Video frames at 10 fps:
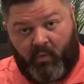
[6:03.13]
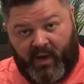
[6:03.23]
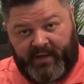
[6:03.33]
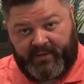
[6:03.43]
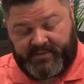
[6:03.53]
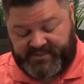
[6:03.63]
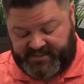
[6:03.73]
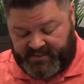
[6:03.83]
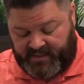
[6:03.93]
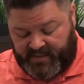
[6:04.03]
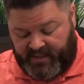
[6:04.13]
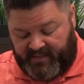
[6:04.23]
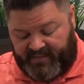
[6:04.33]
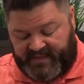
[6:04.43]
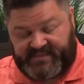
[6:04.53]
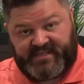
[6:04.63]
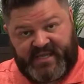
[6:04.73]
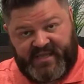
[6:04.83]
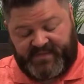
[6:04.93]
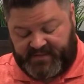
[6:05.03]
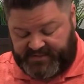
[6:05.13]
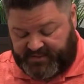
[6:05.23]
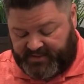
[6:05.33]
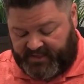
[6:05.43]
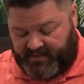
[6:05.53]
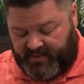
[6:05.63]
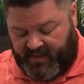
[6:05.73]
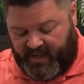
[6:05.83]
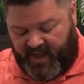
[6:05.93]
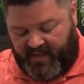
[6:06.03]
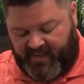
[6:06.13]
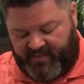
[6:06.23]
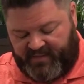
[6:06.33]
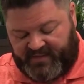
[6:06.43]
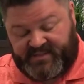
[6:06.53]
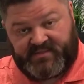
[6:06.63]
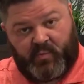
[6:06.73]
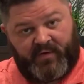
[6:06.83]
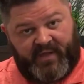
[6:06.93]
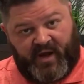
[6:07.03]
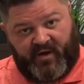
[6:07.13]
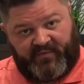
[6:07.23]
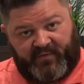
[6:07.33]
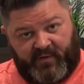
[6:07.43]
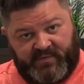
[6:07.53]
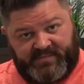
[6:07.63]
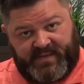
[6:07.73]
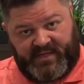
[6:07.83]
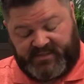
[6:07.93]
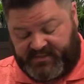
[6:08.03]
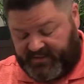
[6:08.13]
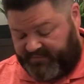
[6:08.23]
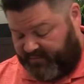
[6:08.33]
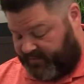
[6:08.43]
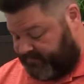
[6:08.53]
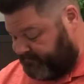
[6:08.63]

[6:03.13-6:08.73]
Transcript: wires. That's to heat the circuit. And then this is where the airflow is being delivered.